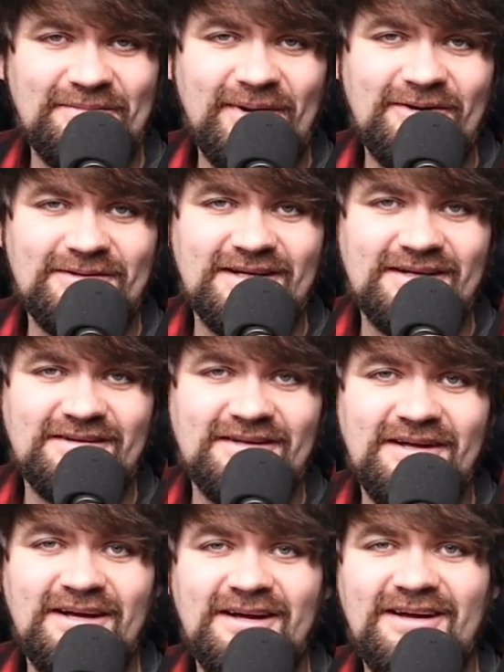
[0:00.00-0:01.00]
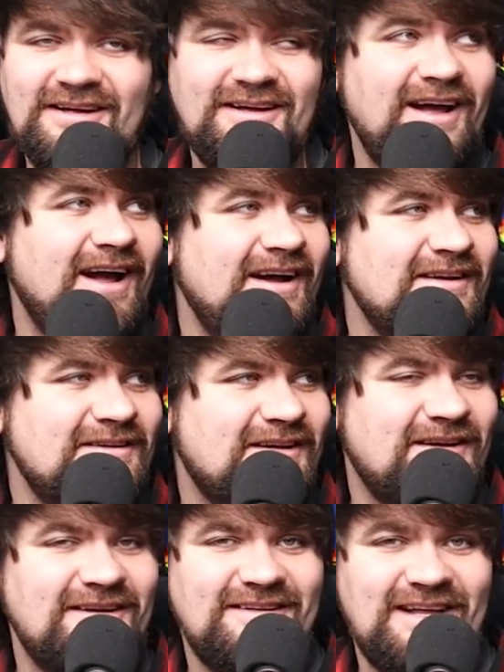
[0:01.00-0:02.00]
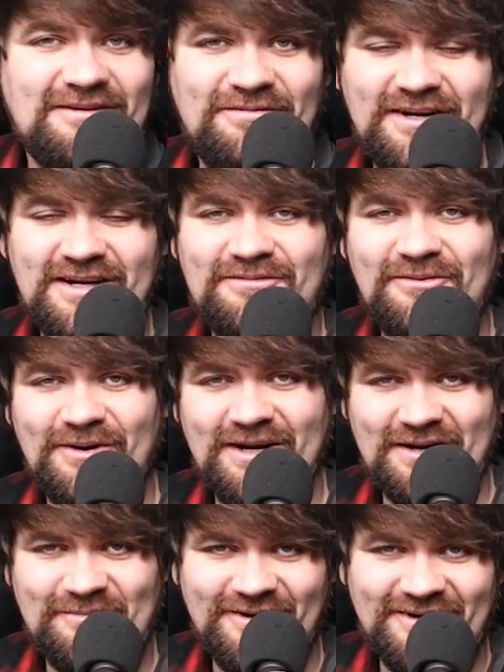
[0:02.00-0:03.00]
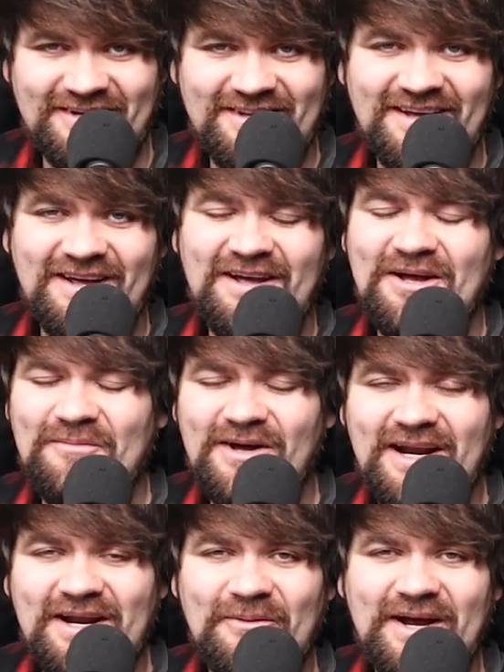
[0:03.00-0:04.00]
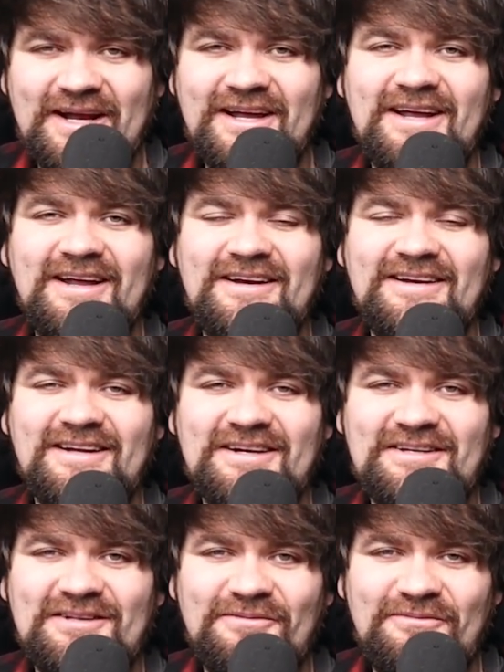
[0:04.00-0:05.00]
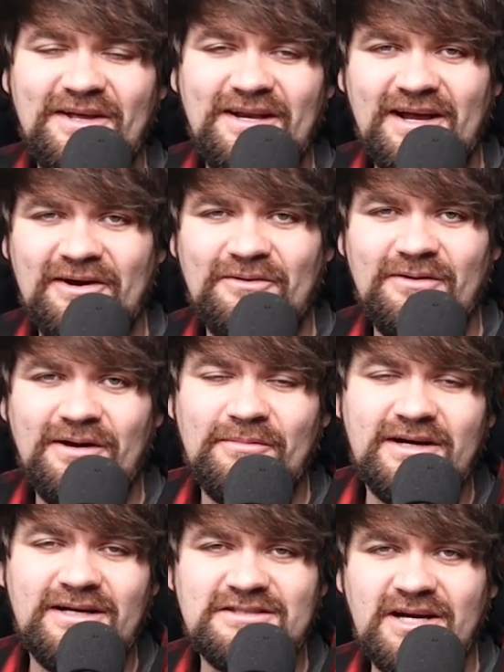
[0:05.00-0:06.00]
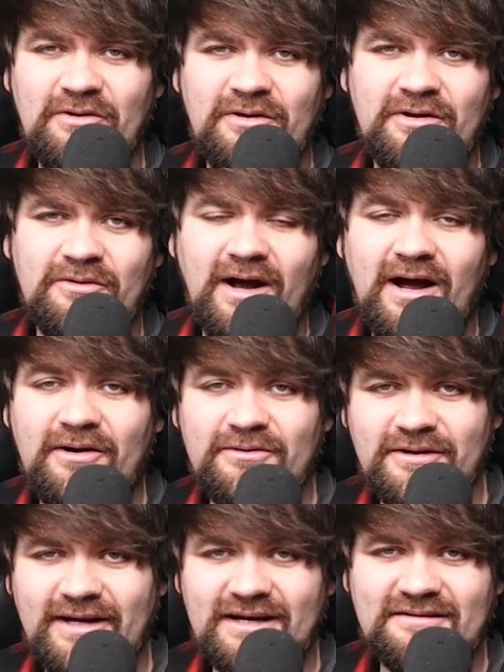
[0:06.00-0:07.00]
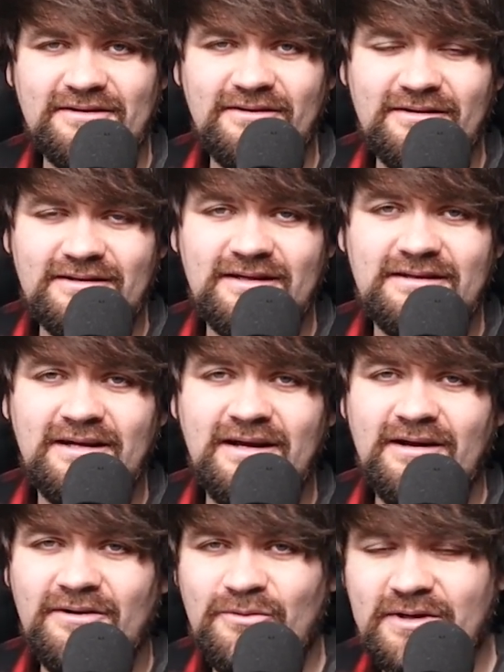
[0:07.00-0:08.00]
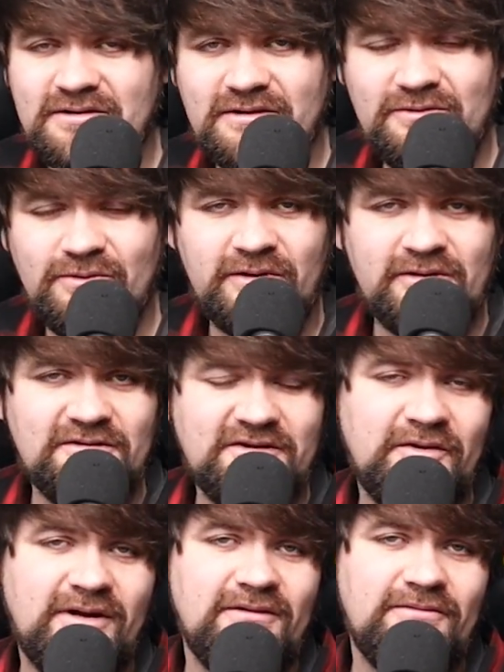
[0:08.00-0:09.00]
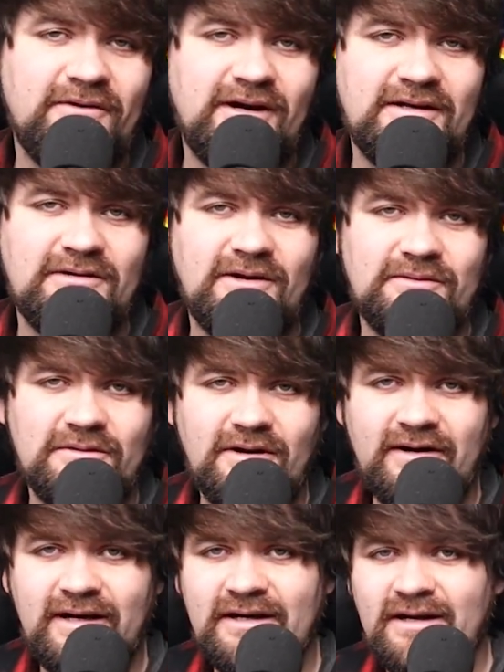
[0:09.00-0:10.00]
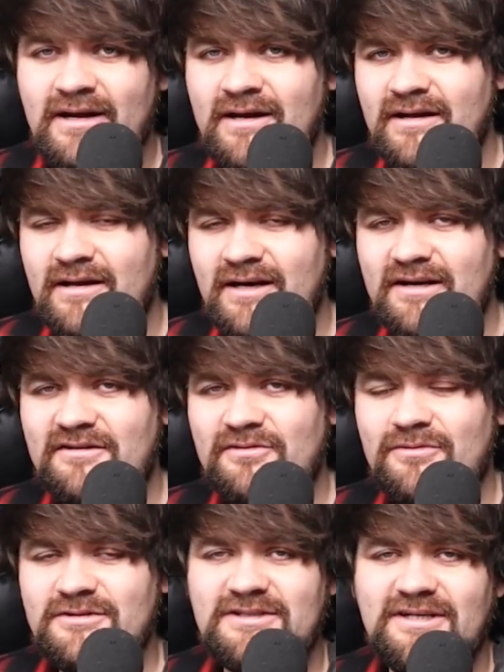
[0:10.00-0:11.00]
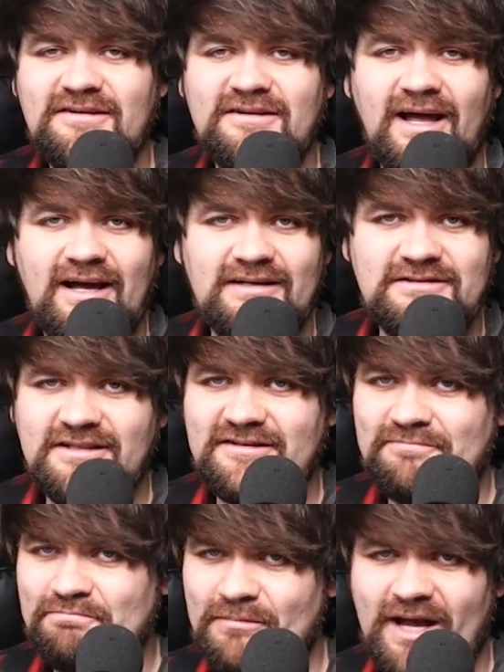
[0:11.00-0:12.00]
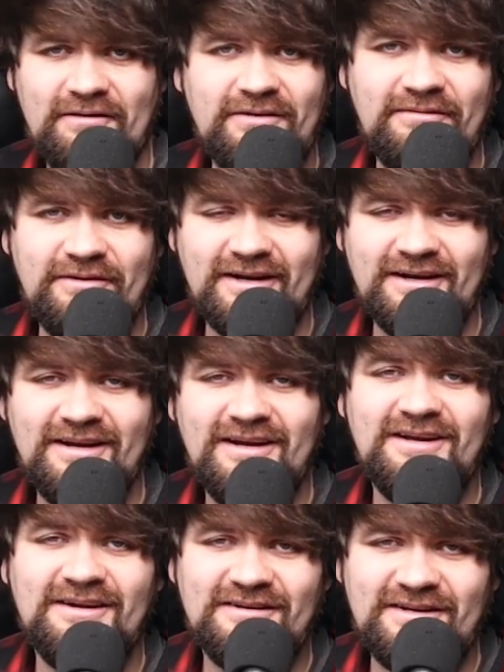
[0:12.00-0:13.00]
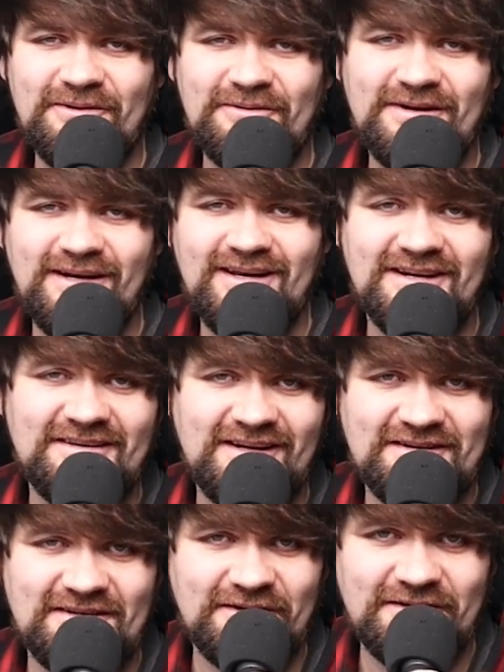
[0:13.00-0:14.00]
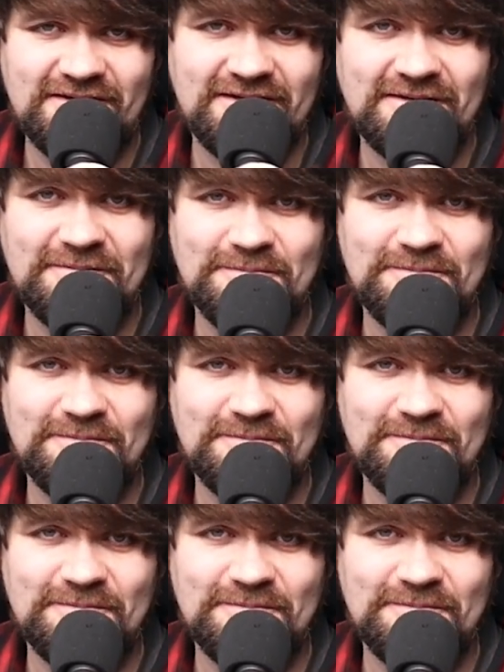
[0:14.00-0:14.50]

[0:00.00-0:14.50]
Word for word: about this and that thing is falling apart. But anyway, in this video I'm gonna show you how to get started, what tutorials you can find online, resources and just everything. So let's get started.